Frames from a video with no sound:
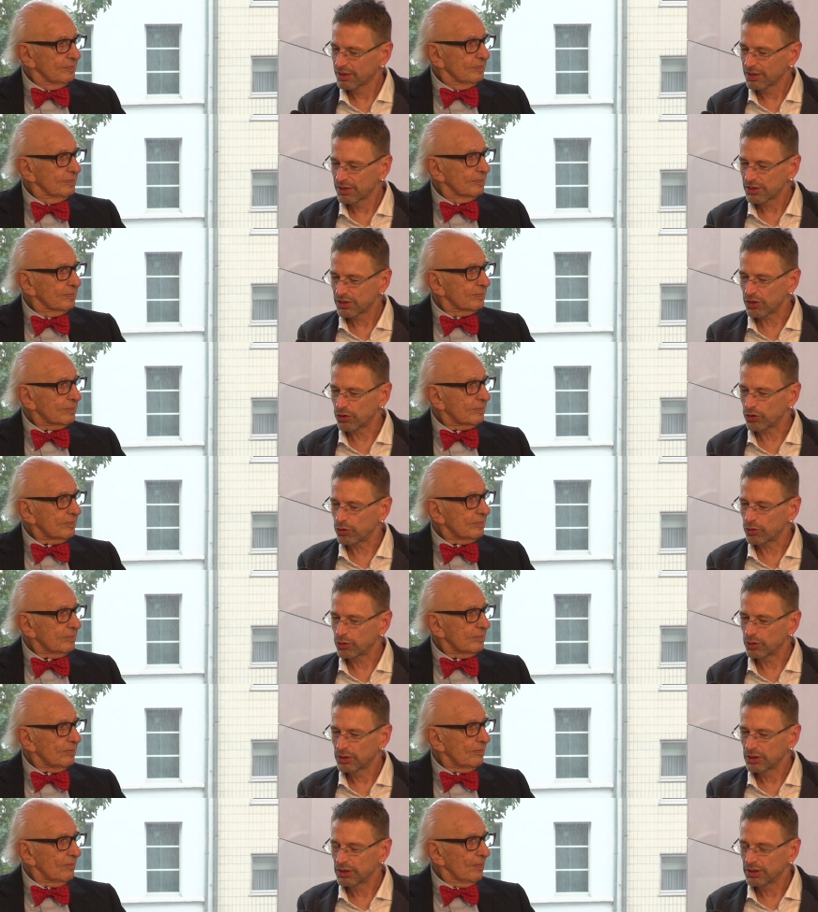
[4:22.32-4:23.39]
Speaker 1: So,
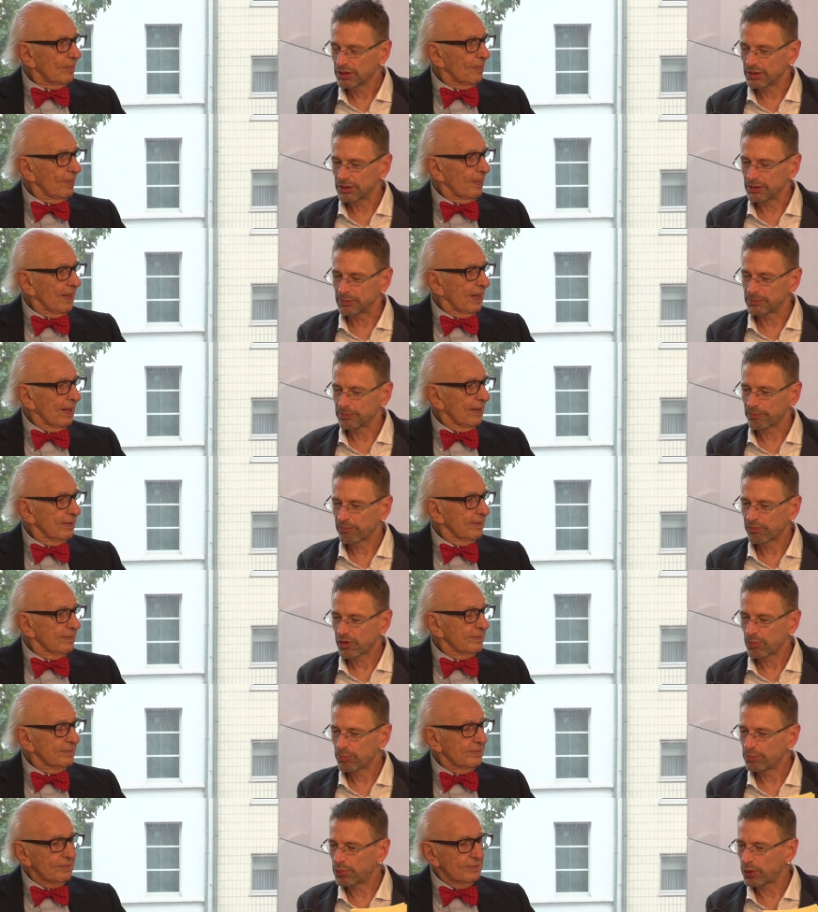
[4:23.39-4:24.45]
um,
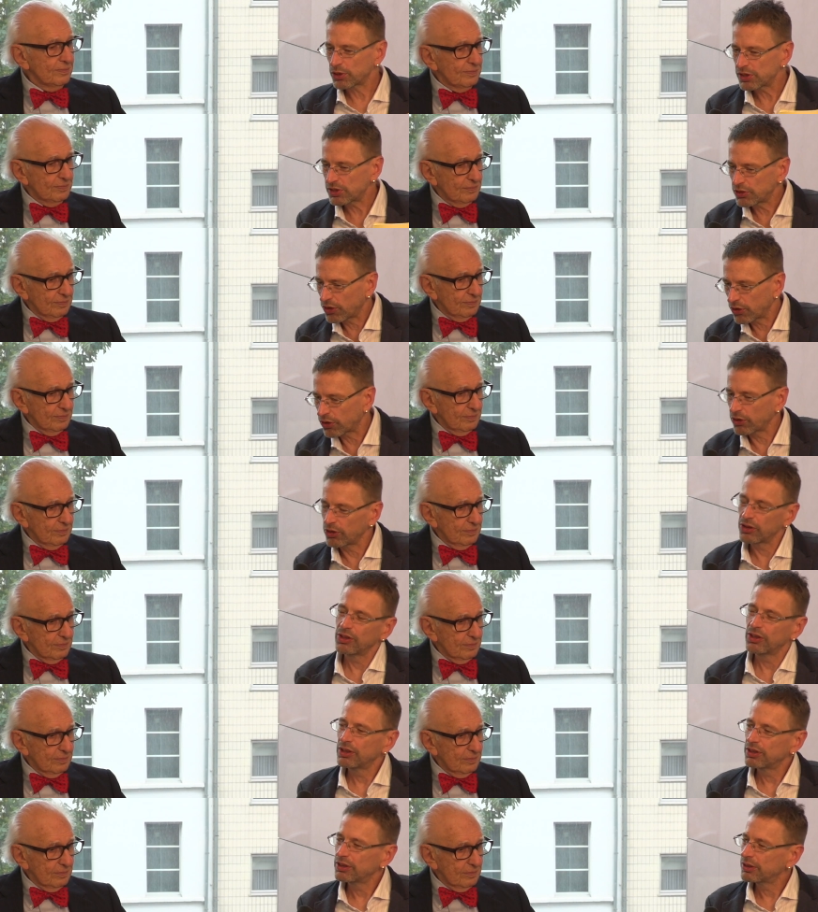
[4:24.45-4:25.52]
post hoc
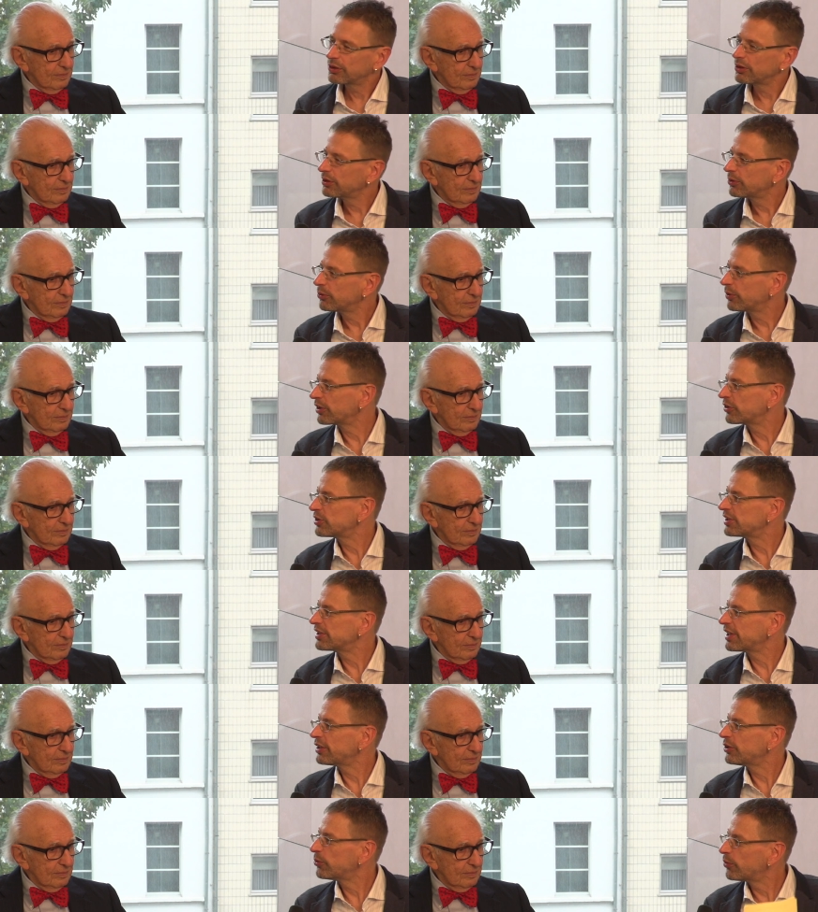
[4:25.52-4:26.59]
one could
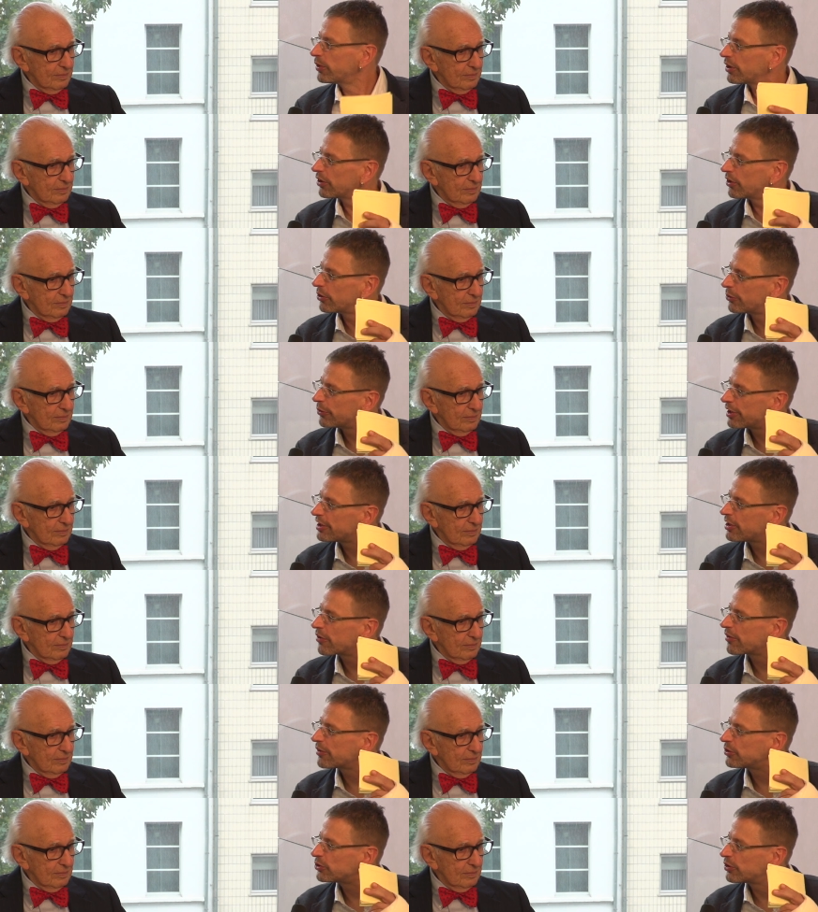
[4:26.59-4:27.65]
say you were already on
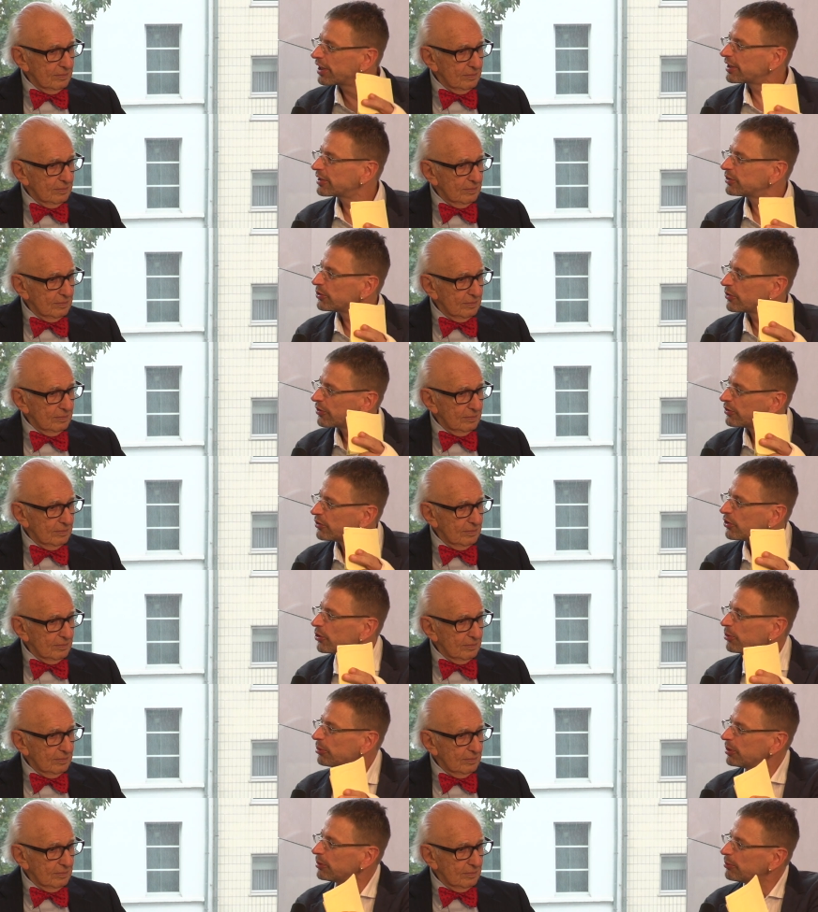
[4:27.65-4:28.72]
the track to the
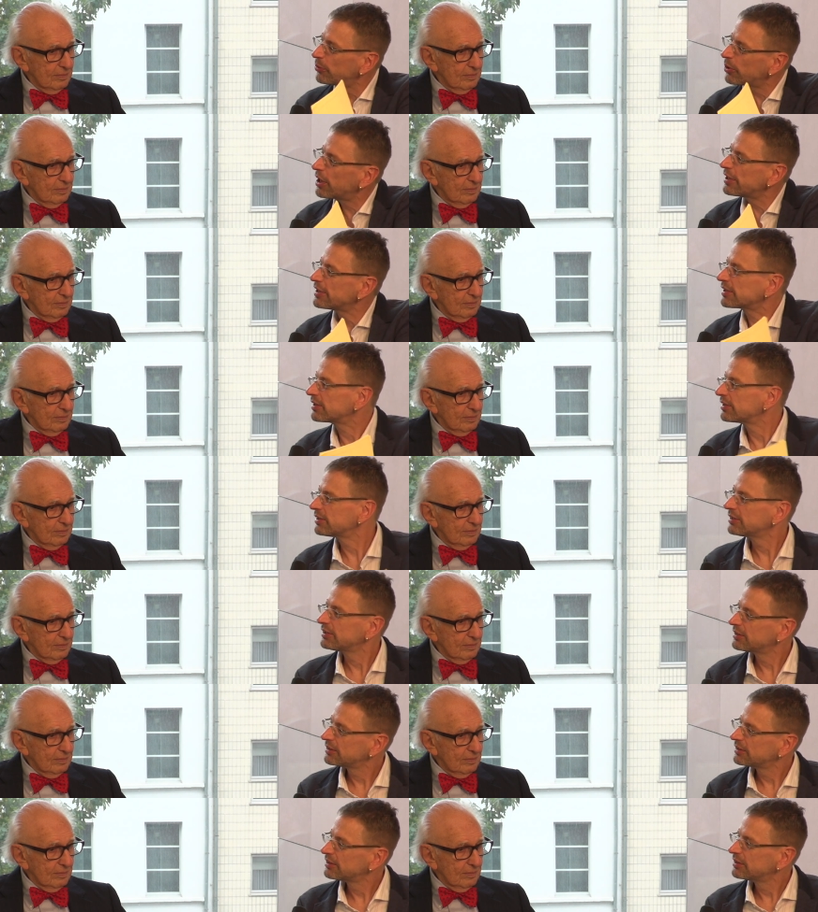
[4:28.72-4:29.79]
Nobel Prize.
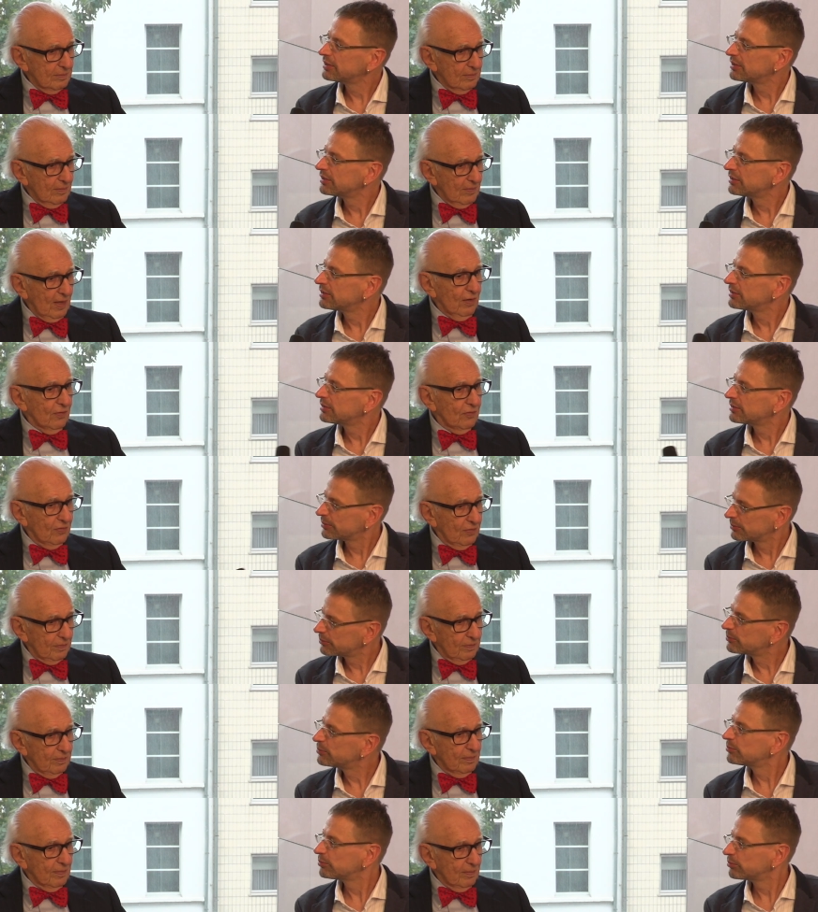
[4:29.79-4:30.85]
Yes,
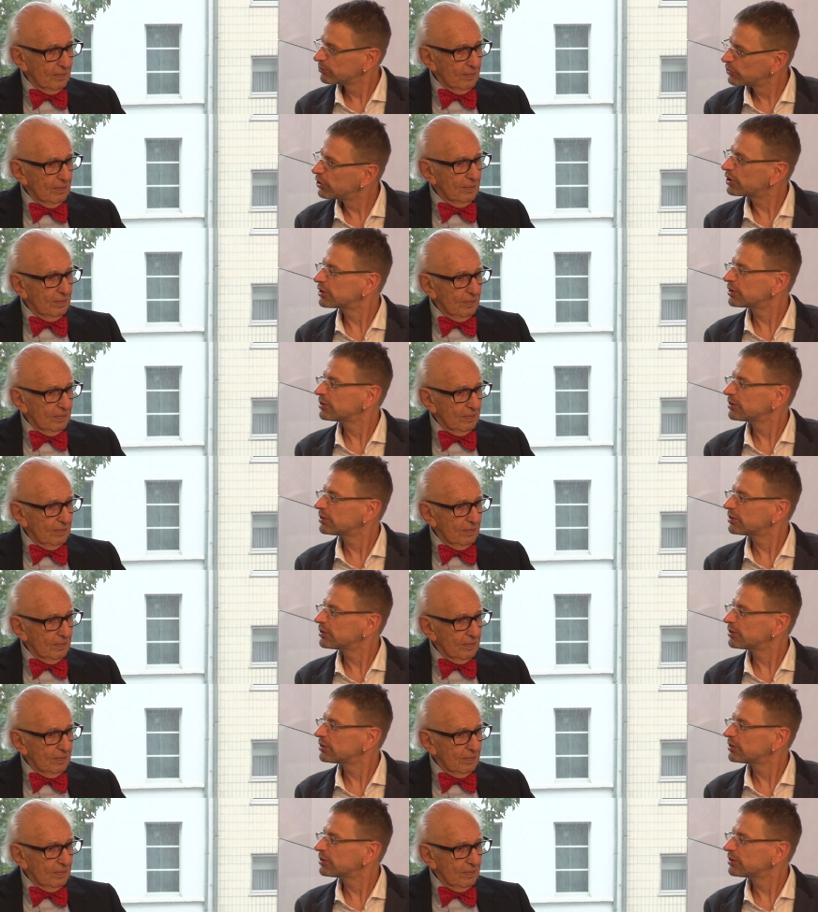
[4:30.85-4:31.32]
yes.